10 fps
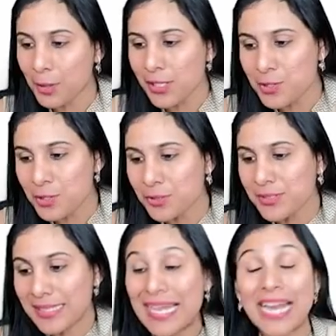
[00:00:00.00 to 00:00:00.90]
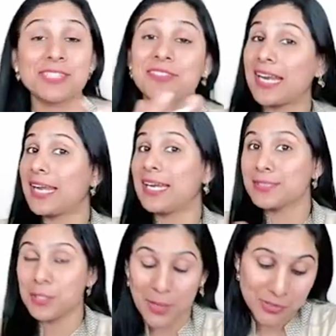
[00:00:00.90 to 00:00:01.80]
recall so that's where i
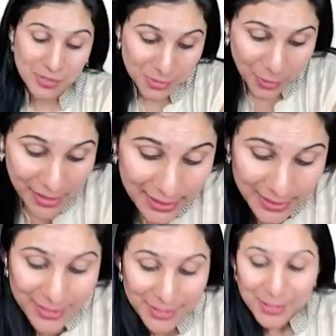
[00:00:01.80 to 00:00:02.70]
get the questions all right